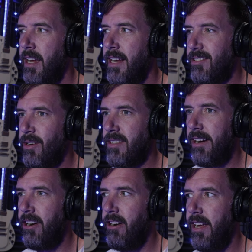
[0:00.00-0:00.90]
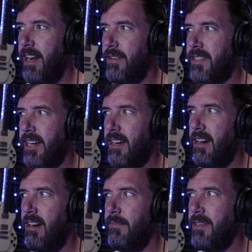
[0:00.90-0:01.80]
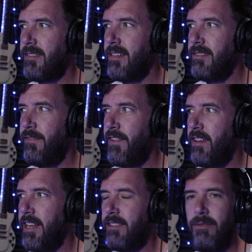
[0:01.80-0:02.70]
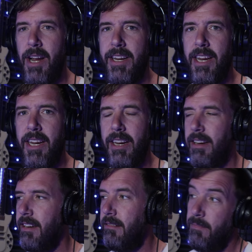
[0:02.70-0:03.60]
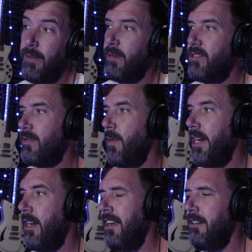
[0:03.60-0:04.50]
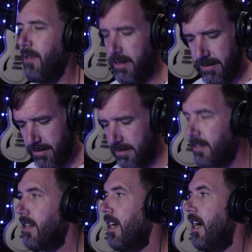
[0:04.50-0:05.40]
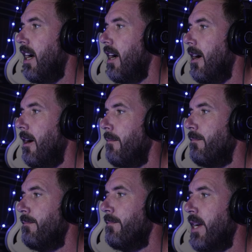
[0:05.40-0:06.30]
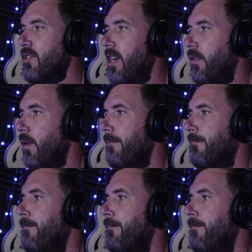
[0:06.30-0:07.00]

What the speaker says: As soon as I heard it, I was like, oh, this doesn't feel like the right key. Maybe it was just me. Anyway, here's another one.